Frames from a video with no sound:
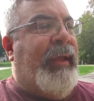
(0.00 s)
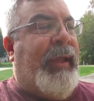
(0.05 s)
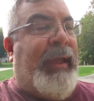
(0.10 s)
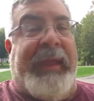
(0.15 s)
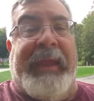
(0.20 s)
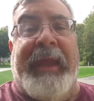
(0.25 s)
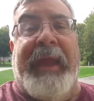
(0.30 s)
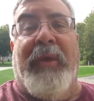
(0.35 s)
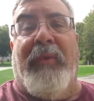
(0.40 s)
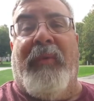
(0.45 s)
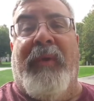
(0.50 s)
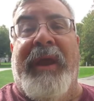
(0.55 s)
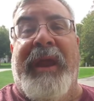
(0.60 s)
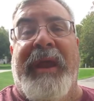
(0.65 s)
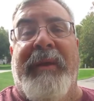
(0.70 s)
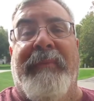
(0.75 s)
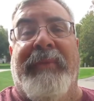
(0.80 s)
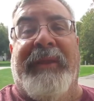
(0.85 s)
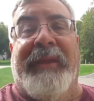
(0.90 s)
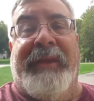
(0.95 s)
yeah,
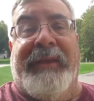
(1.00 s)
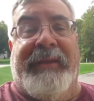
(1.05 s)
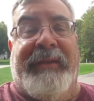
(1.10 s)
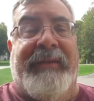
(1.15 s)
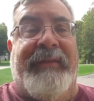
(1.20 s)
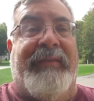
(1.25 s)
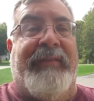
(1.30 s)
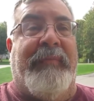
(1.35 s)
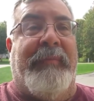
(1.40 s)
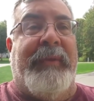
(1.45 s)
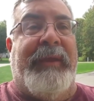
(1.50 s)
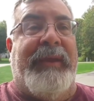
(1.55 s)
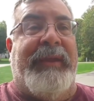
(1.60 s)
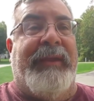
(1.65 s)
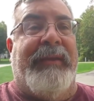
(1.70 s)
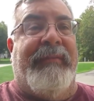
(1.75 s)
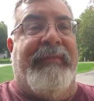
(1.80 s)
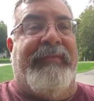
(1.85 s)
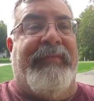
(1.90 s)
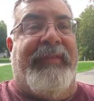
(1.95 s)
rambling.
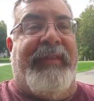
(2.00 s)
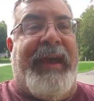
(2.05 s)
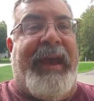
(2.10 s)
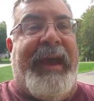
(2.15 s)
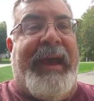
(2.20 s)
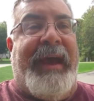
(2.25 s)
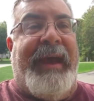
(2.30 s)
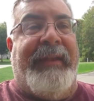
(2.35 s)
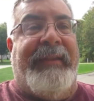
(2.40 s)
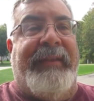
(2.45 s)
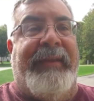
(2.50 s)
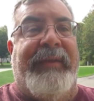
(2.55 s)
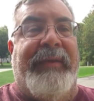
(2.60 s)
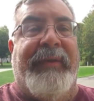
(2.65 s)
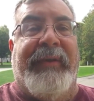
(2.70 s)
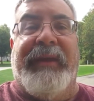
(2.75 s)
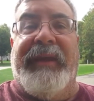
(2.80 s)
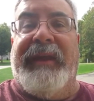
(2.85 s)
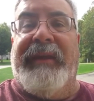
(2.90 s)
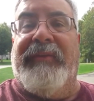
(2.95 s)
Speaking of that,
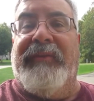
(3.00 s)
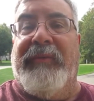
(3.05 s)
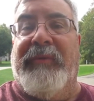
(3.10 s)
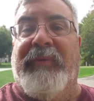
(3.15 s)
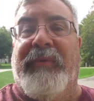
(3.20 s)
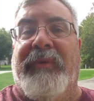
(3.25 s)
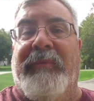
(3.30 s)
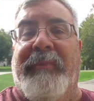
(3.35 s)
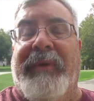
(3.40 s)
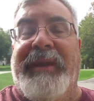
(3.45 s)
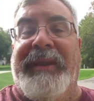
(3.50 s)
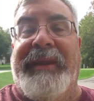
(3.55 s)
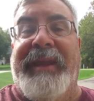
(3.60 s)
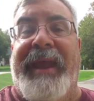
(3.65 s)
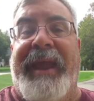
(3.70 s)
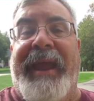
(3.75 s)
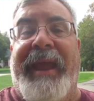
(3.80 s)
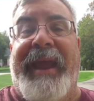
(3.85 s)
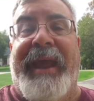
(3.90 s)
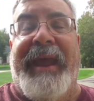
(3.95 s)
okay, so where my
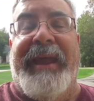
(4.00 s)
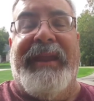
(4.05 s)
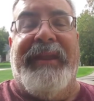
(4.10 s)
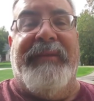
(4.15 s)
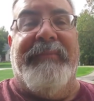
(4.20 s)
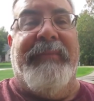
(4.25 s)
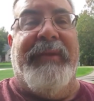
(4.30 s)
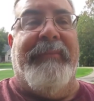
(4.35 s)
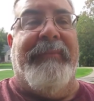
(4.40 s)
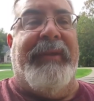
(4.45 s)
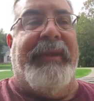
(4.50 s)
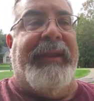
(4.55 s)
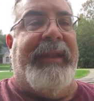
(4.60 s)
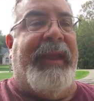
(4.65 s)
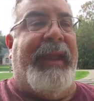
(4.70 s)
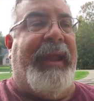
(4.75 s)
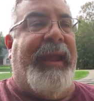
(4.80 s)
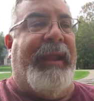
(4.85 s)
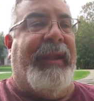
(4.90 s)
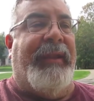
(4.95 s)
dad, you met my
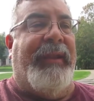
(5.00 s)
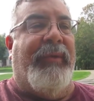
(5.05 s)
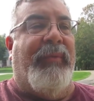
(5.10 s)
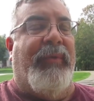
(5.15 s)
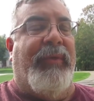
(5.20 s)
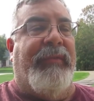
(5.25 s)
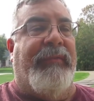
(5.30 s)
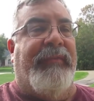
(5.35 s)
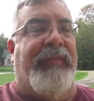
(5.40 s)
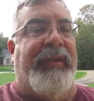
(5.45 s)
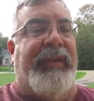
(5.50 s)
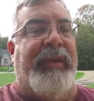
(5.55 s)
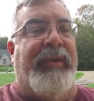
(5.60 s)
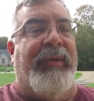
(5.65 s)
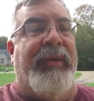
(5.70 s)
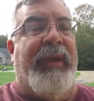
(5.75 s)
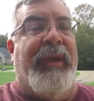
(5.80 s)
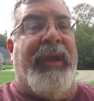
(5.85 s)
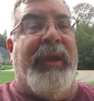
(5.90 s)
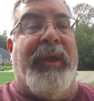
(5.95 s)
dad in the one video,